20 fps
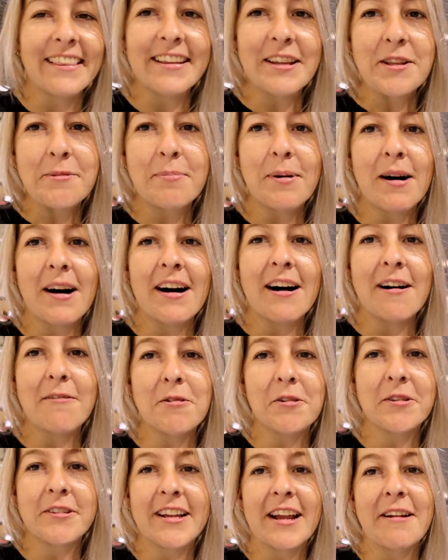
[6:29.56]
this bar
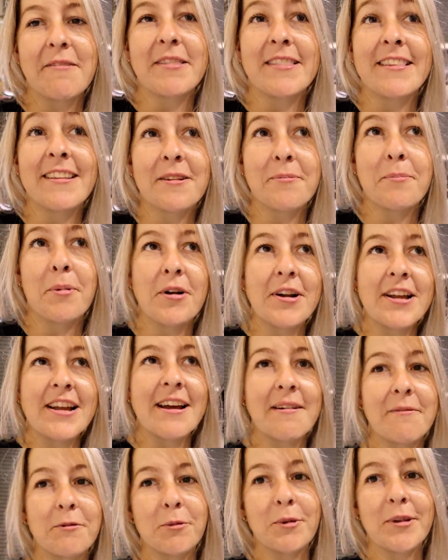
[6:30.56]
will stay with this
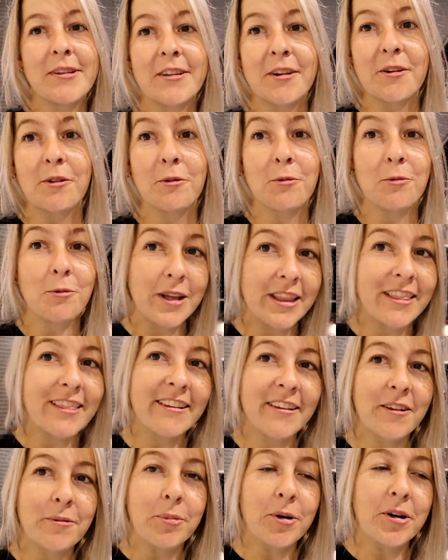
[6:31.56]
body and will be sold with
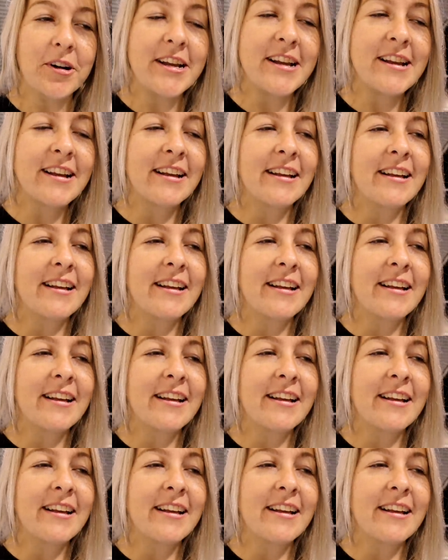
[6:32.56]
this body.